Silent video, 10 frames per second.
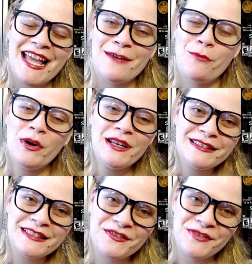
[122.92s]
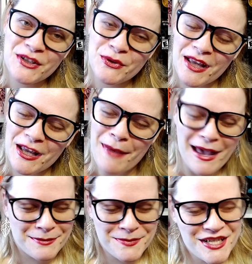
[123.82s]
a point-and-click video game
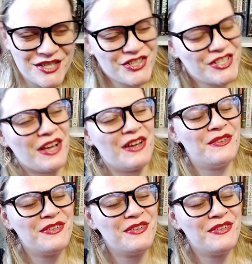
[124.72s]
adaptation of